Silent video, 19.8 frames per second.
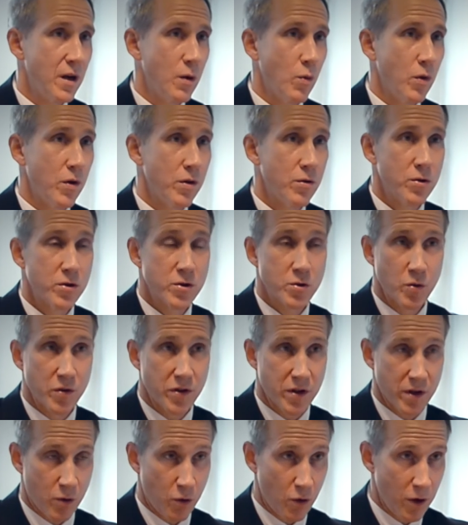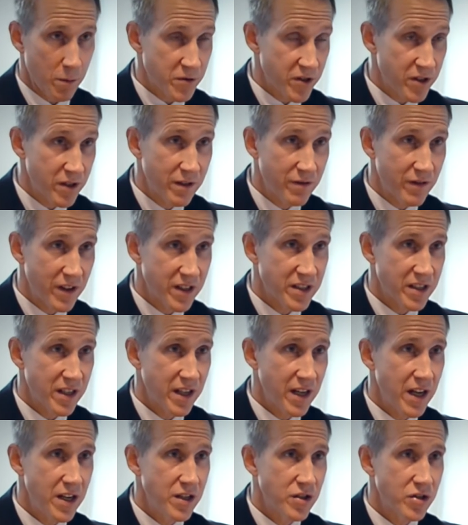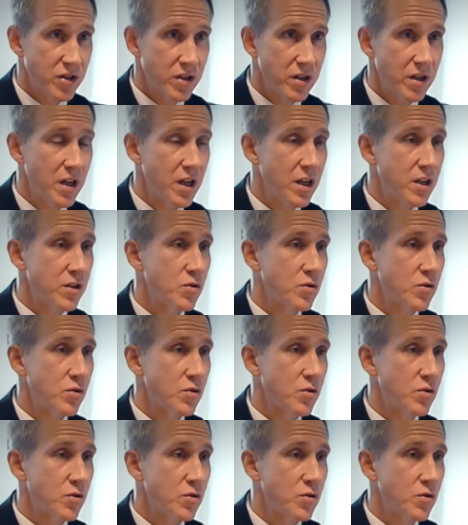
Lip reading: whether it's with a corruption investigation